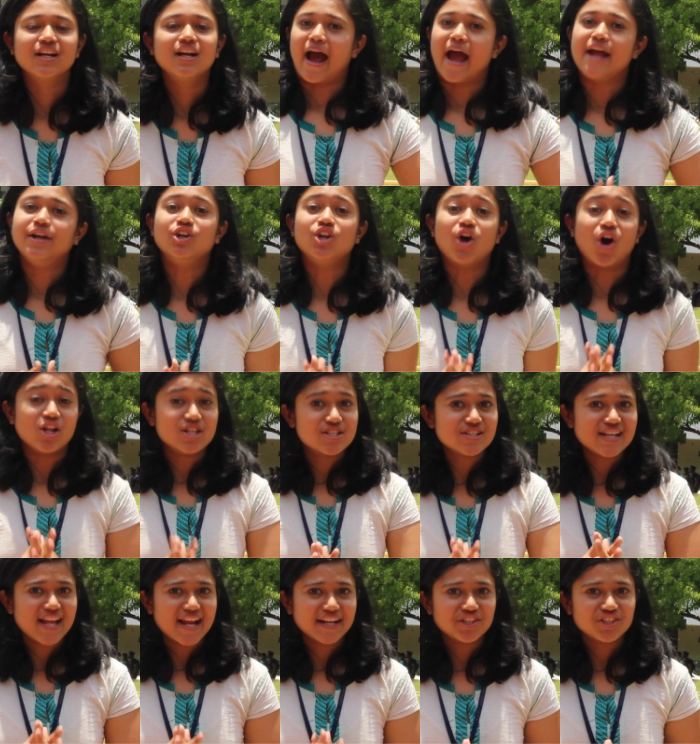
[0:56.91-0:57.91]
I would also
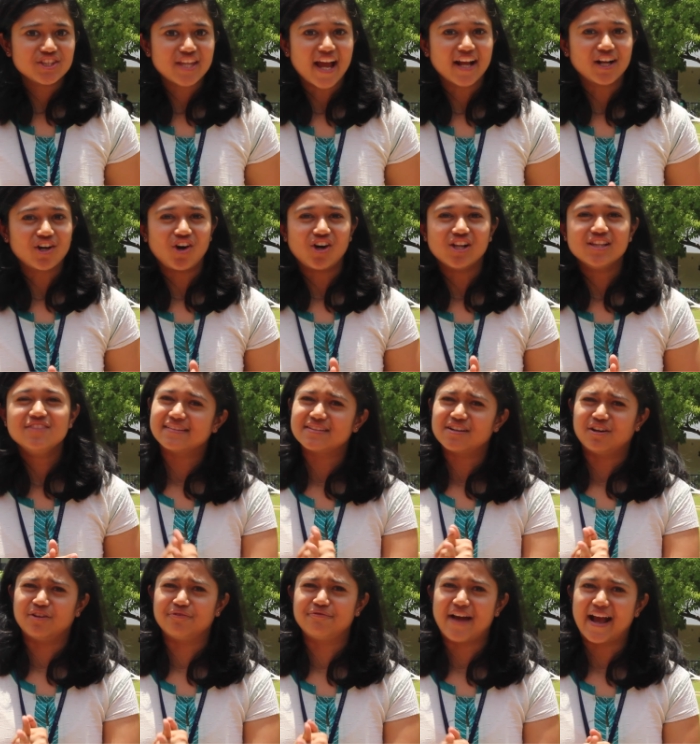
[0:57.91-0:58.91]
like to thank all the
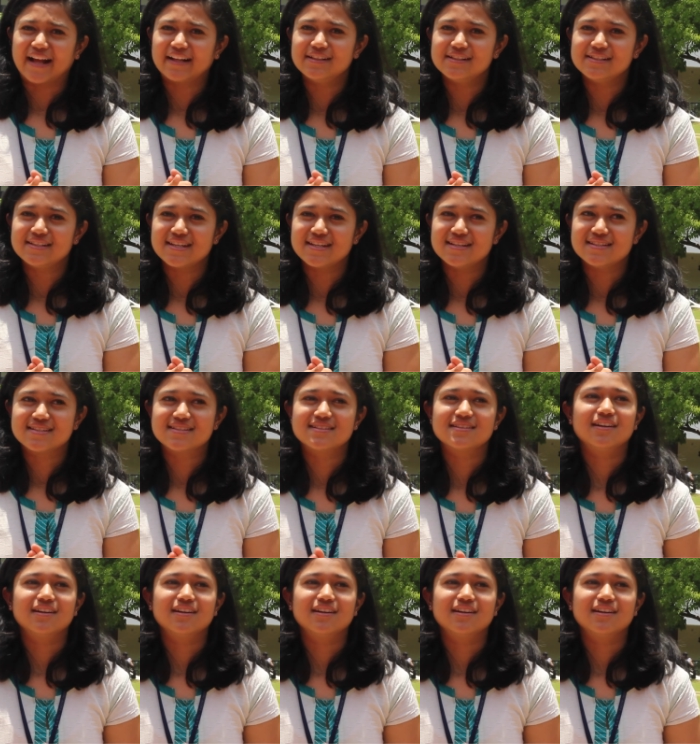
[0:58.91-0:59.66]
uh, faculties.